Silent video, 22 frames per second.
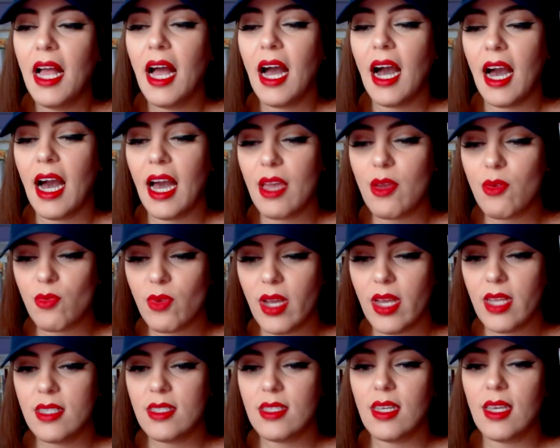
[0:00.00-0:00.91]
I
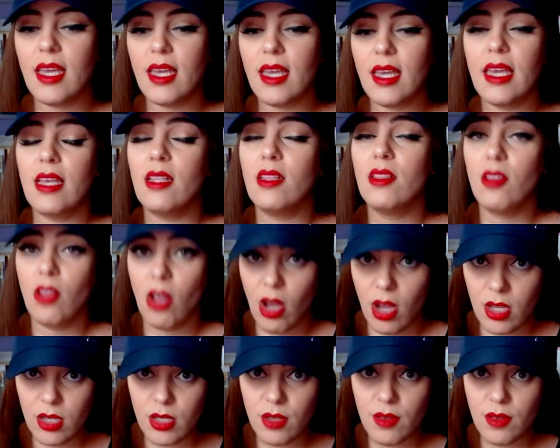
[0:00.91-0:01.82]
read a
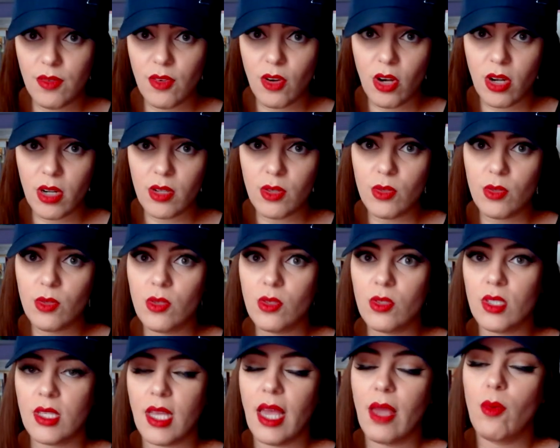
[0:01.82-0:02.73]
lot of
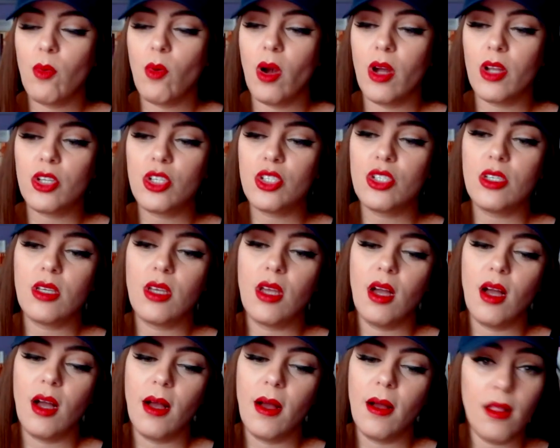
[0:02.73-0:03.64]
articles, I watched
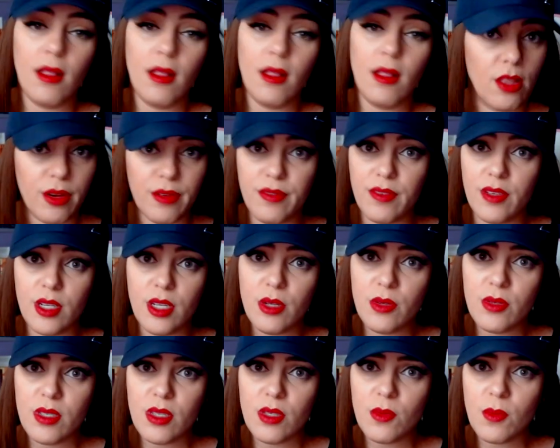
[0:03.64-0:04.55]
a lot of
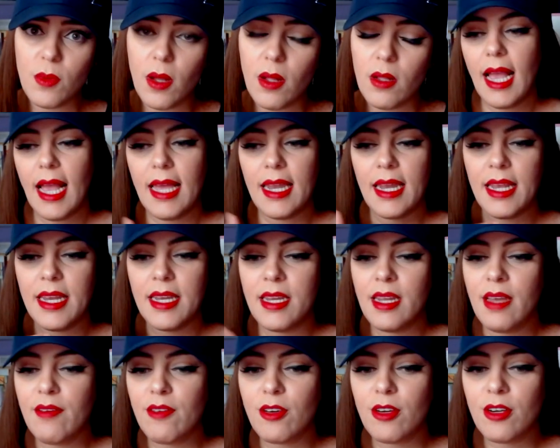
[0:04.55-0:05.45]
videos as well, and I
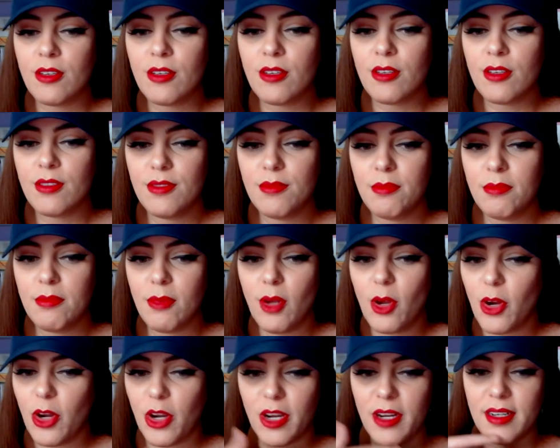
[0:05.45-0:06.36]
never
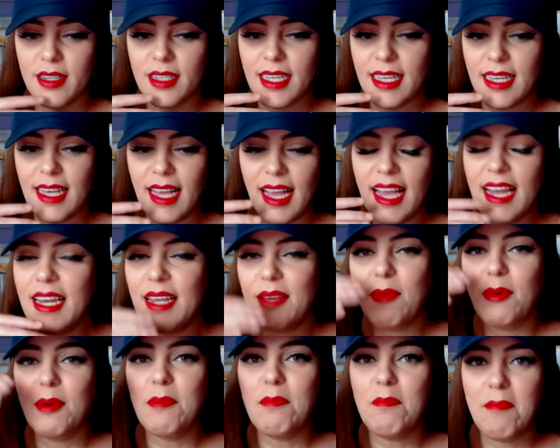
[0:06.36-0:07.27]
heard
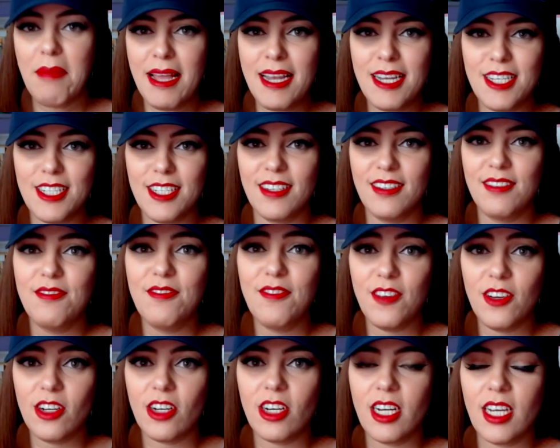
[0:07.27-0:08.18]
anyone mention
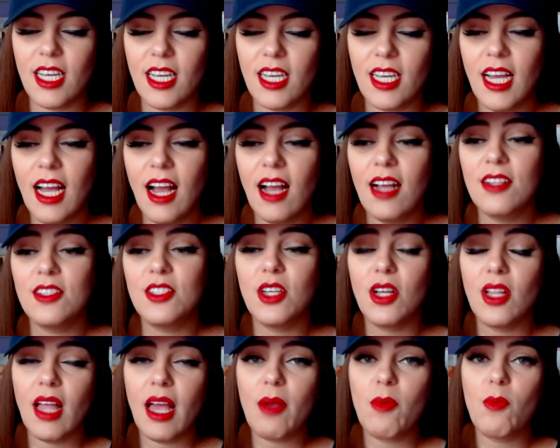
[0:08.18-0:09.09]
furry
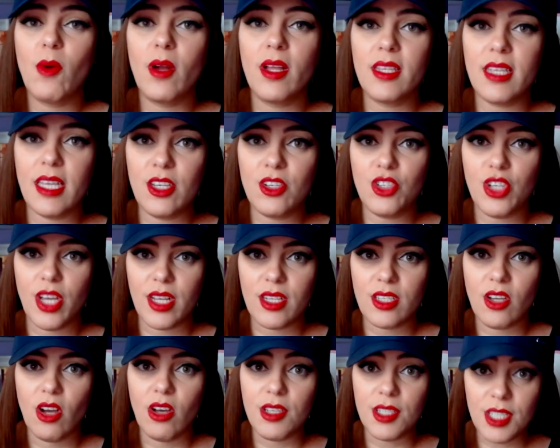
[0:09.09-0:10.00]
until I went and checked on